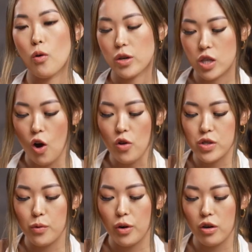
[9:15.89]
going to
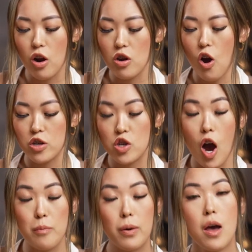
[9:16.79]
also put it on
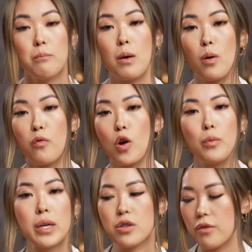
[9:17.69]
top. But before
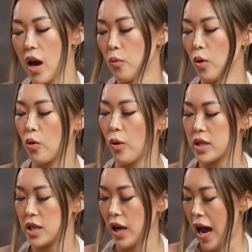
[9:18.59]
we do that, we're
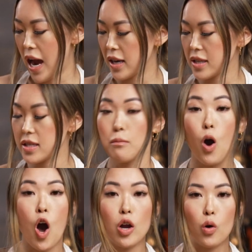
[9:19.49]
going to add some hot